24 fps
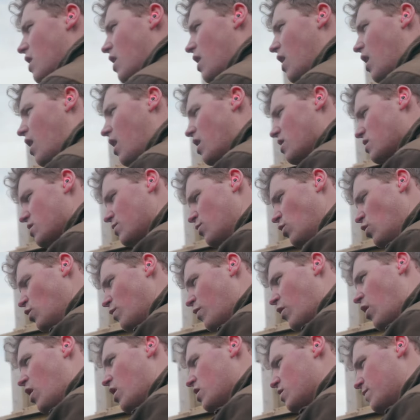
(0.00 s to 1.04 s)
Yeah. A small
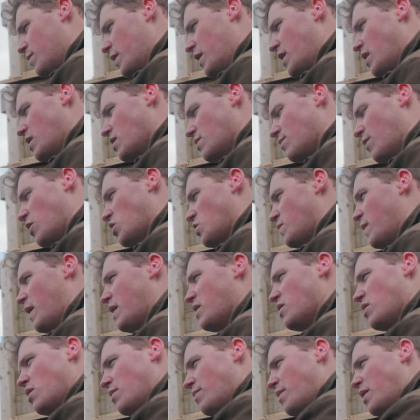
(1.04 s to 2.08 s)
brass bead is much
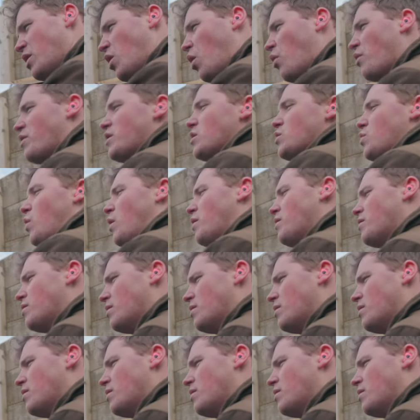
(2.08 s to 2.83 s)
better than a big orange one.